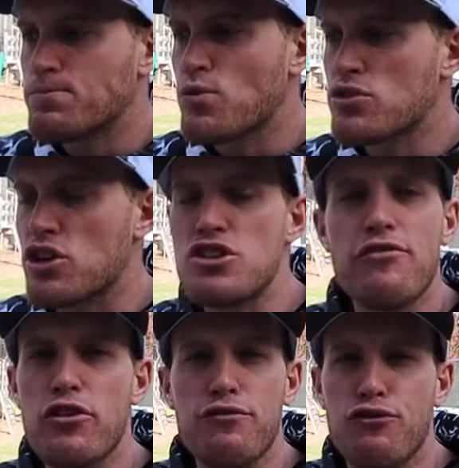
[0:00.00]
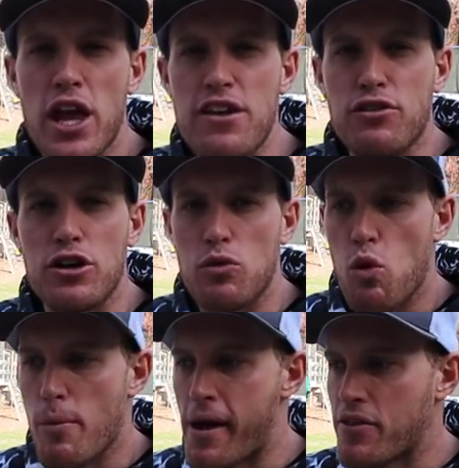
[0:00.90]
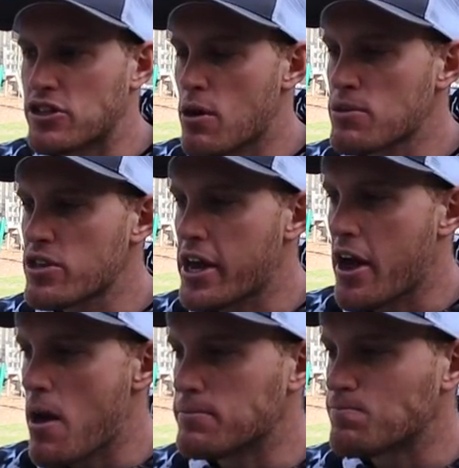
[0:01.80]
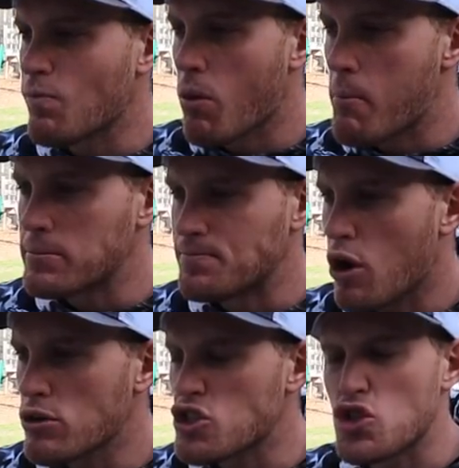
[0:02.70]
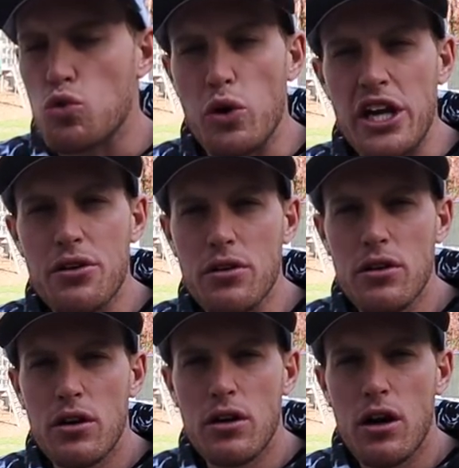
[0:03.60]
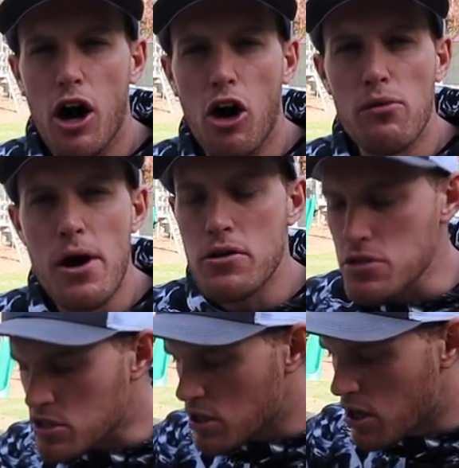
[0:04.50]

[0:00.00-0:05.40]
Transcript: there's a different flavor in the warmouth. It's almost like um, sweeter, almost.